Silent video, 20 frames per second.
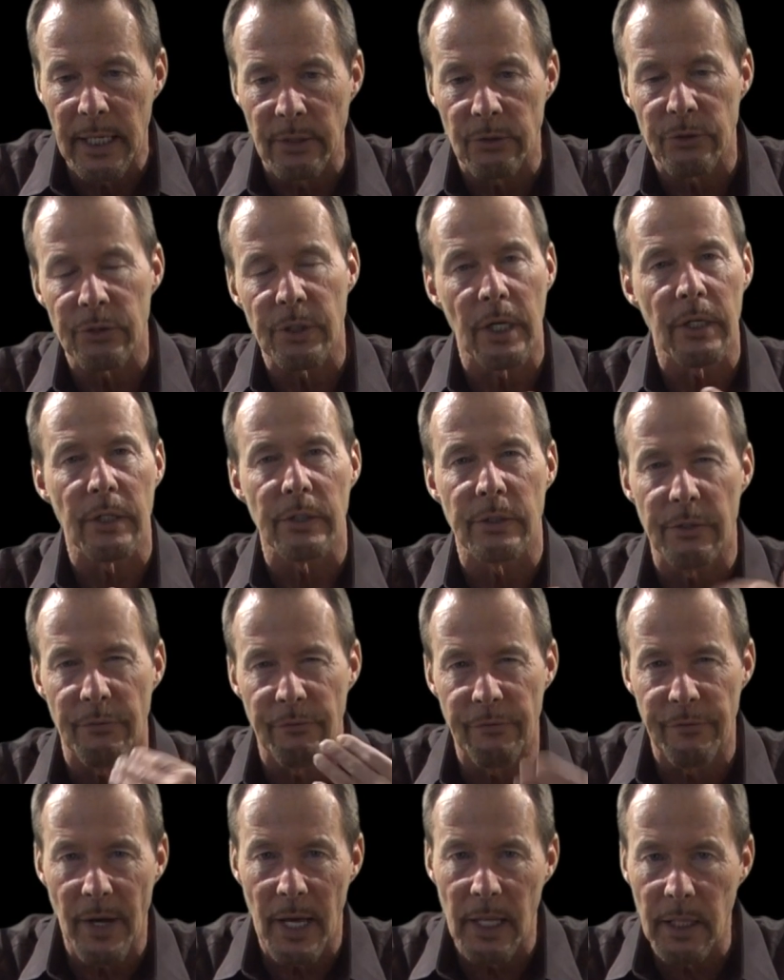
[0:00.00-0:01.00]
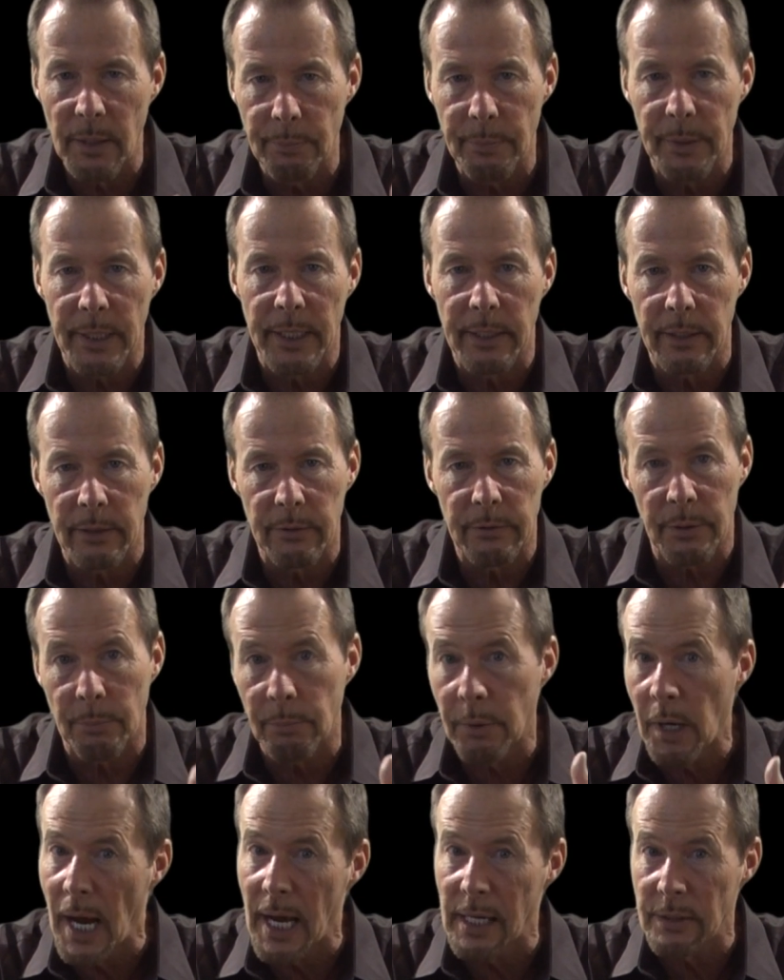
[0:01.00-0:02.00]
started developing the
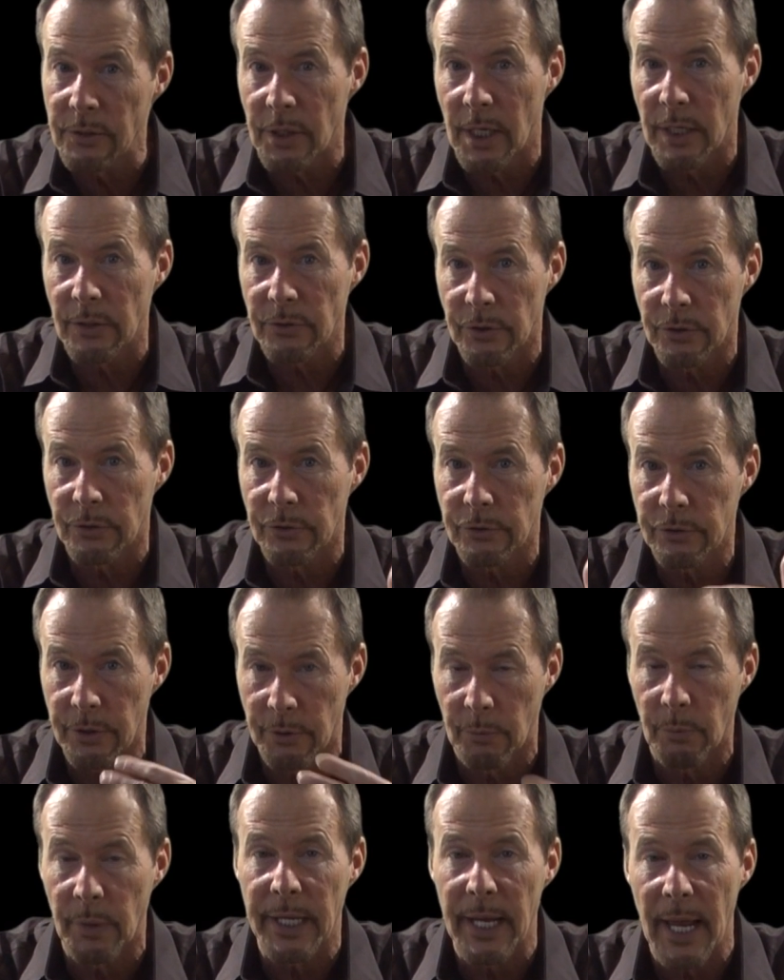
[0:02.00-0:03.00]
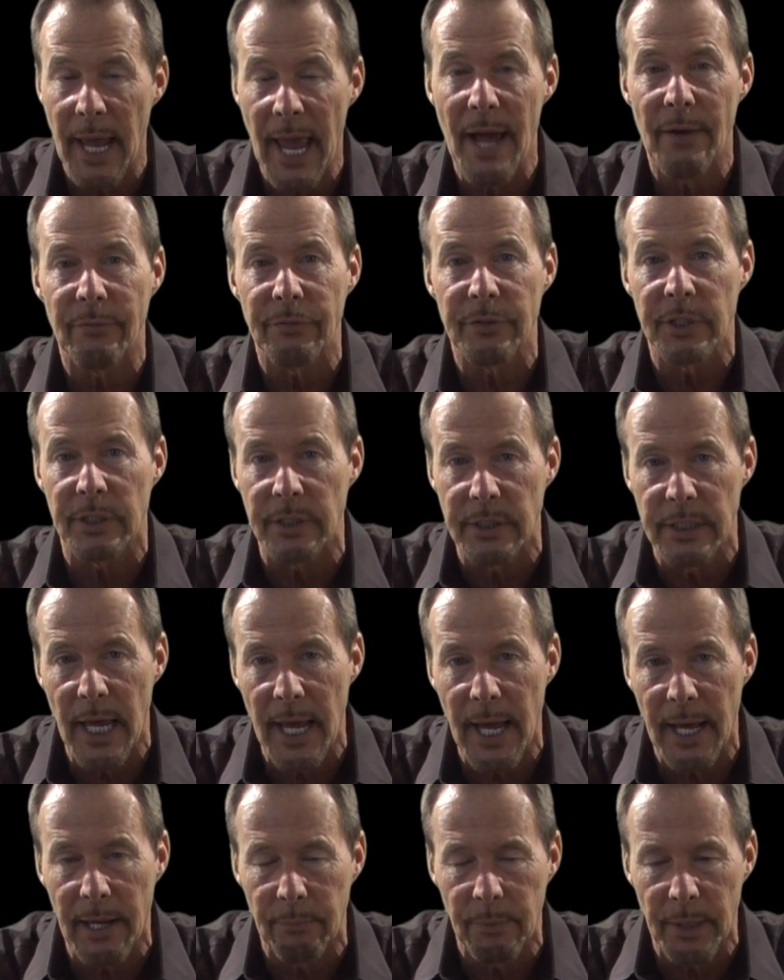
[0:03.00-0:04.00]
processes that we have
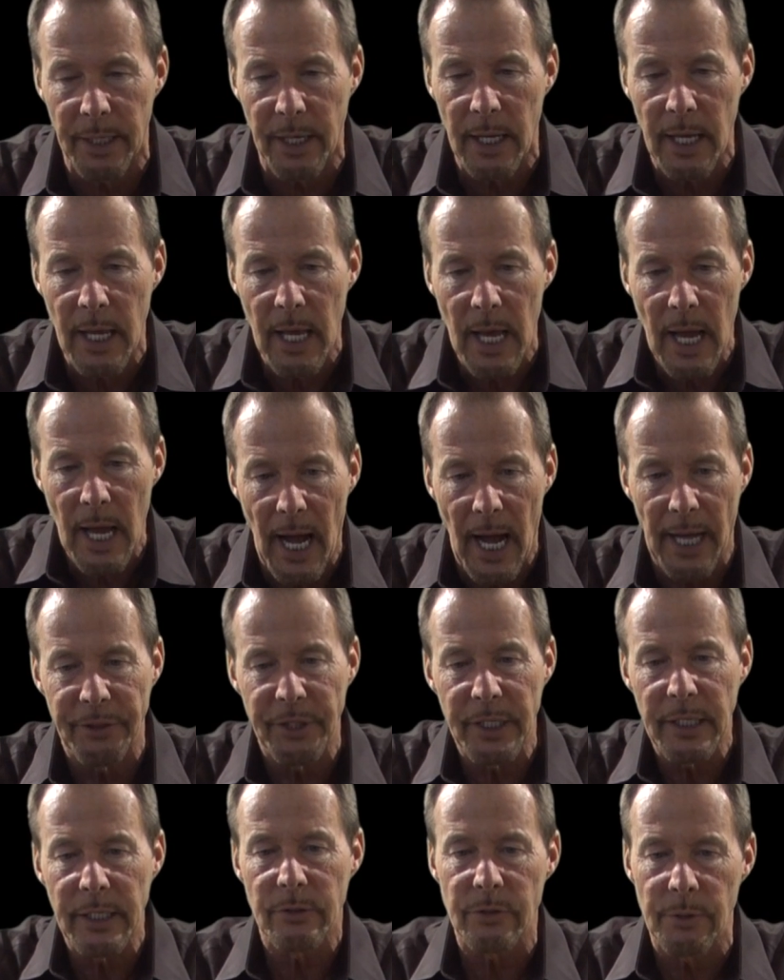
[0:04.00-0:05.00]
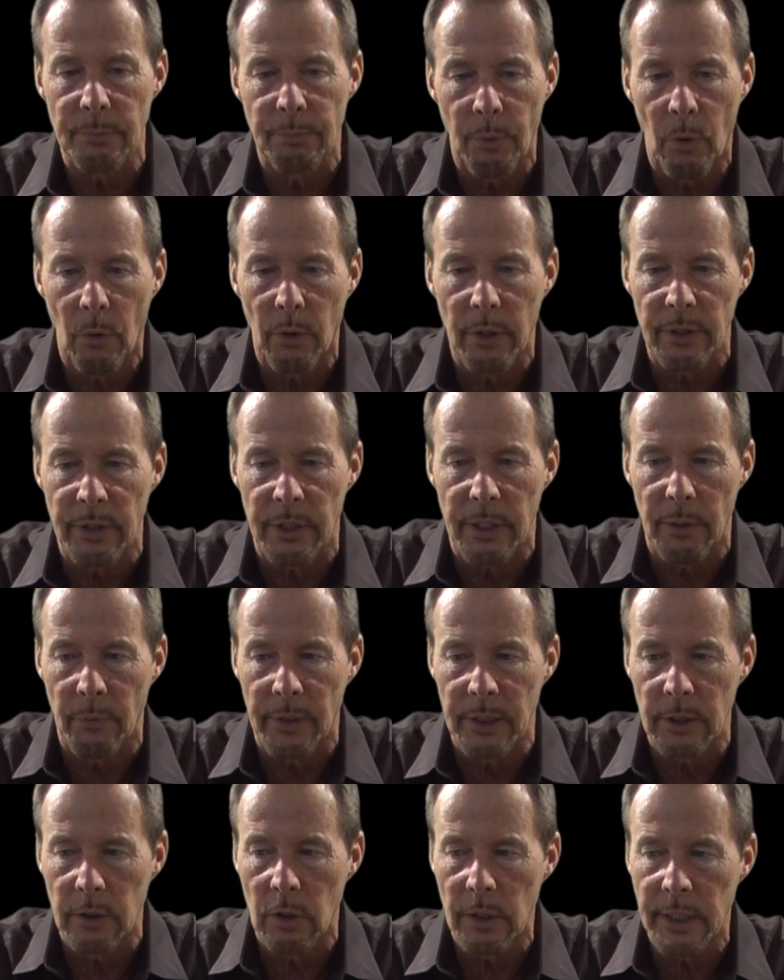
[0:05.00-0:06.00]
today. But I think it's important that
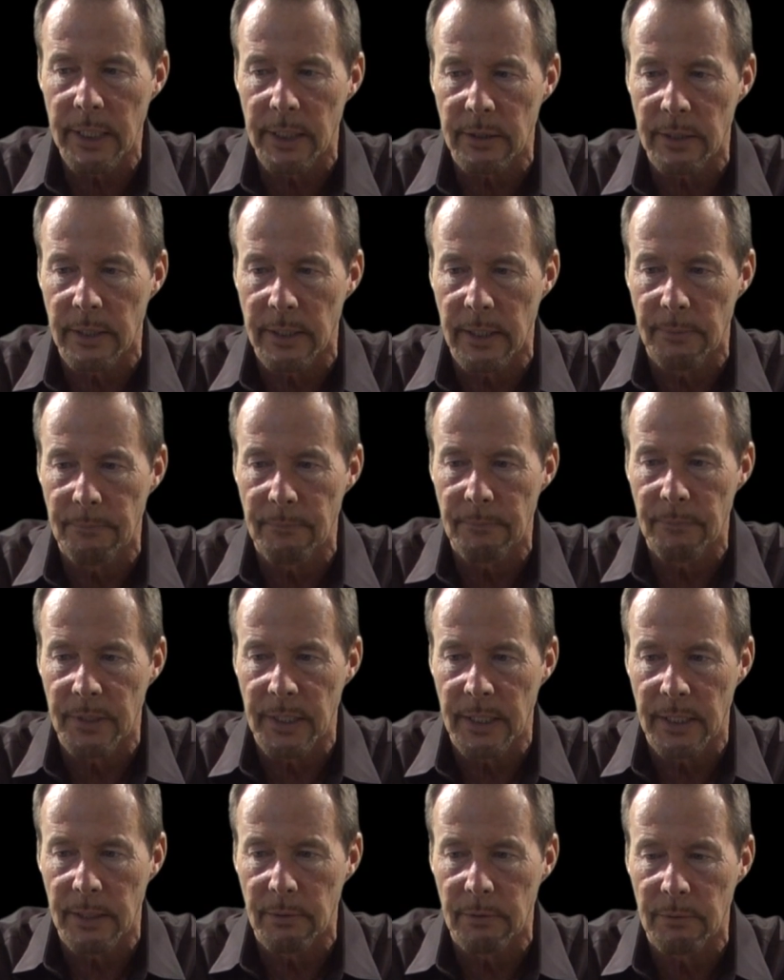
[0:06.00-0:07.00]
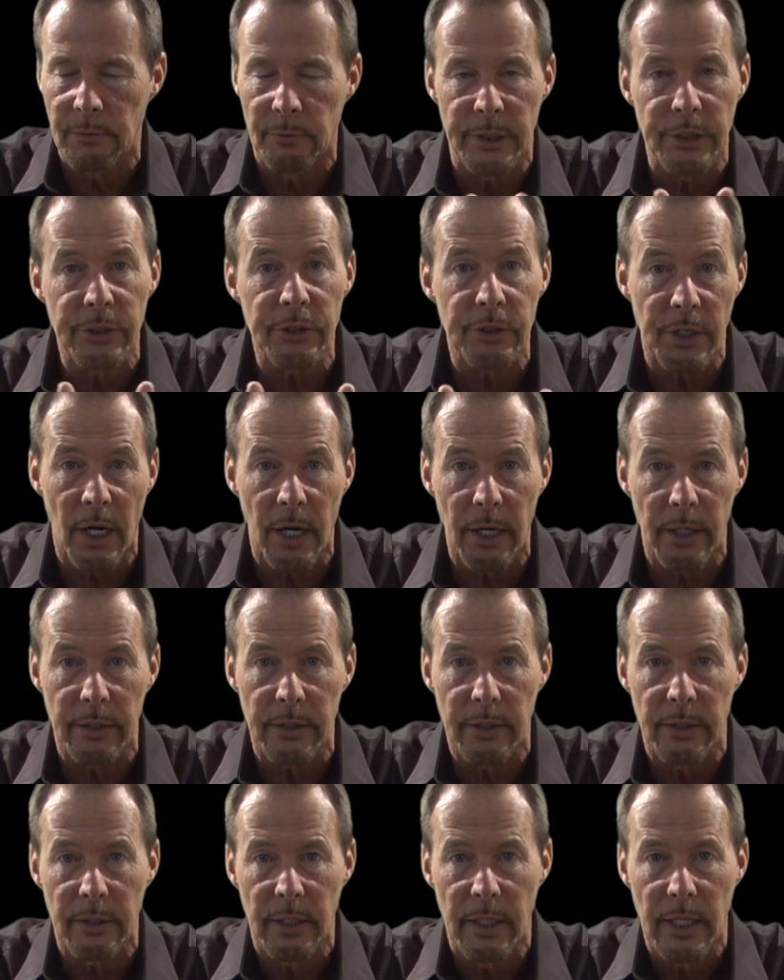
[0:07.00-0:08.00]
we look at we
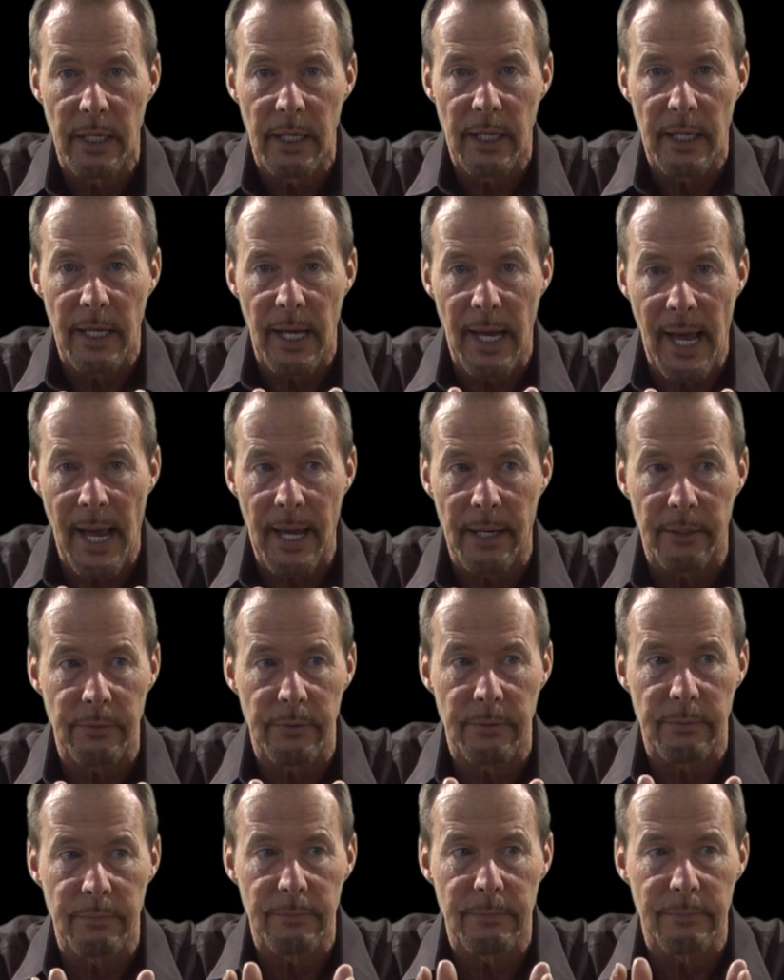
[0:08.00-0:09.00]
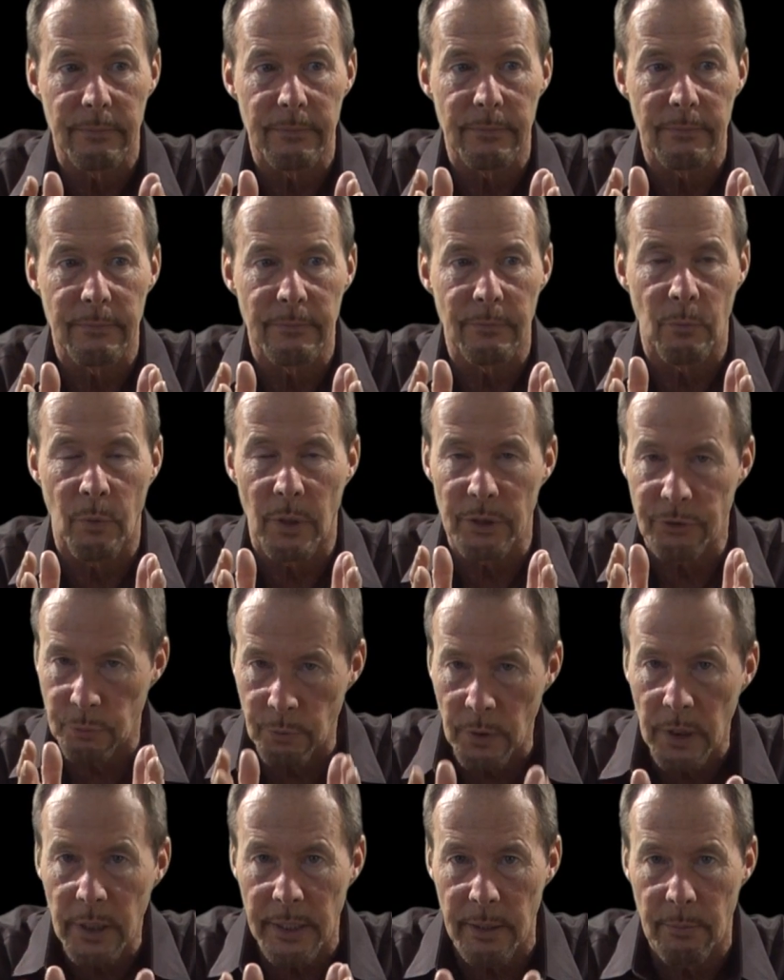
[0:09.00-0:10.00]
start at what's
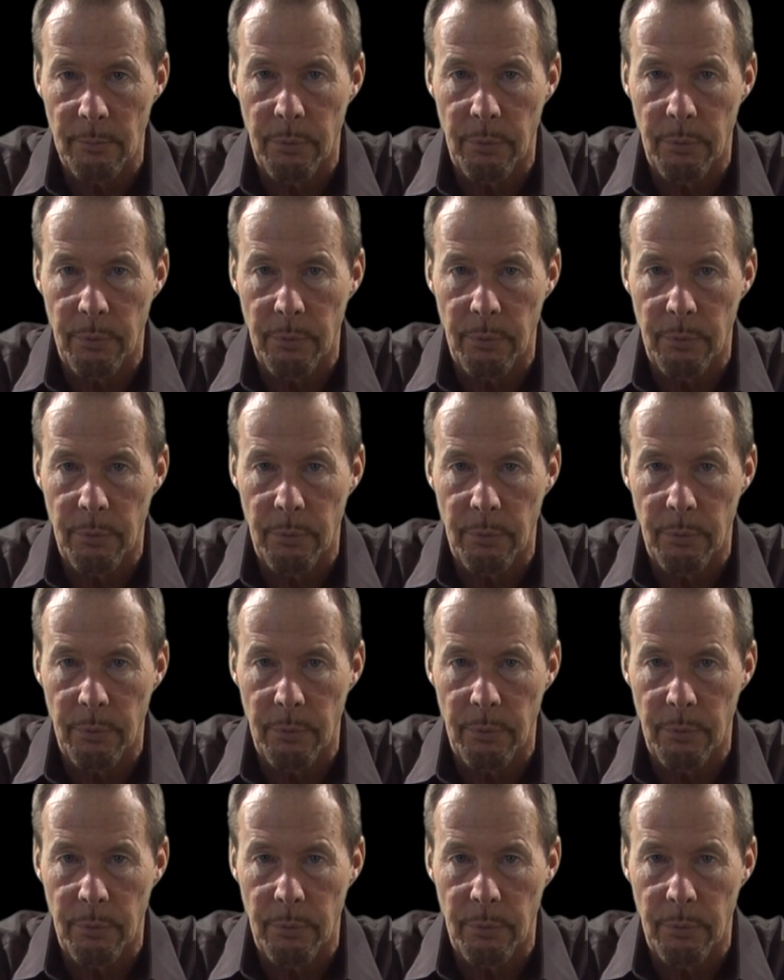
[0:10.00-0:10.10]
really